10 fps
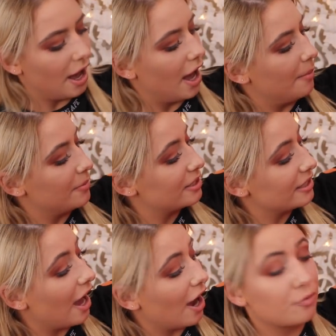um, so
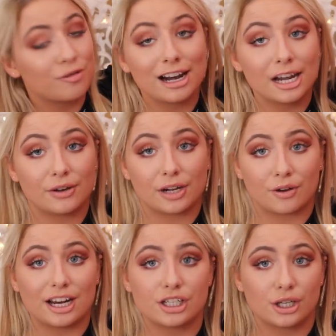yeah, I really really, really,
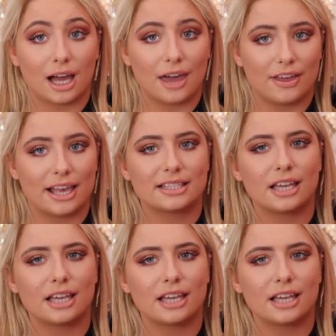really do like this.